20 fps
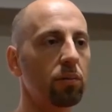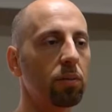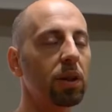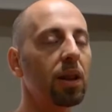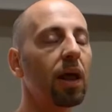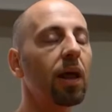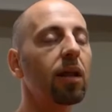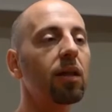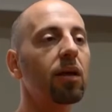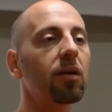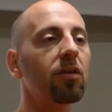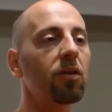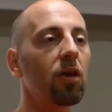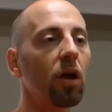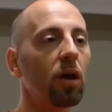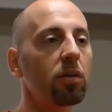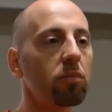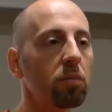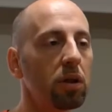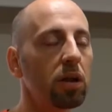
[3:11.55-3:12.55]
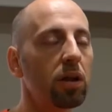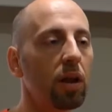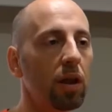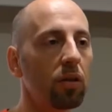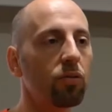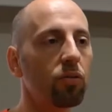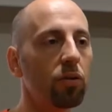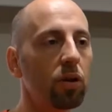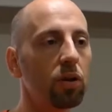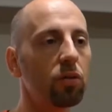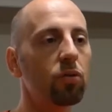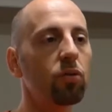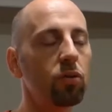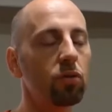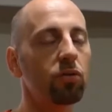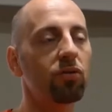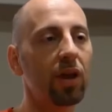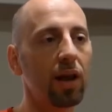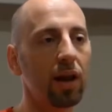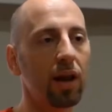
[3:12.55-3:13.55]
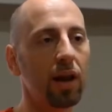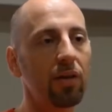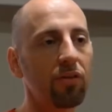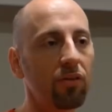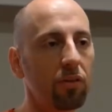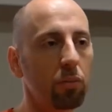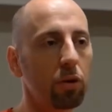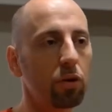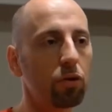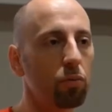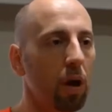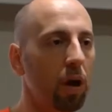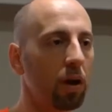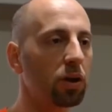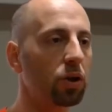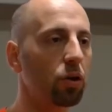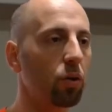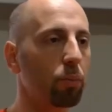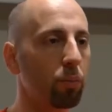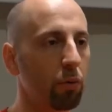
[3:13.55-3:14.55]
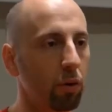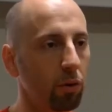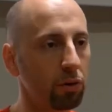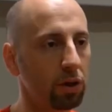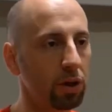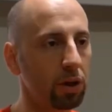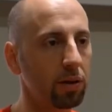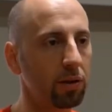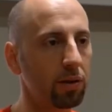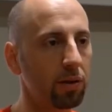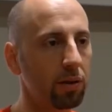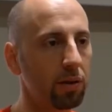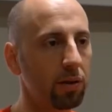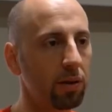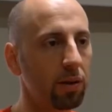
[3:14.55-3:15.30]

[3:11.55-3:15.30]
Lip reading: But that does not mean that you need to use that estimate to manage your project.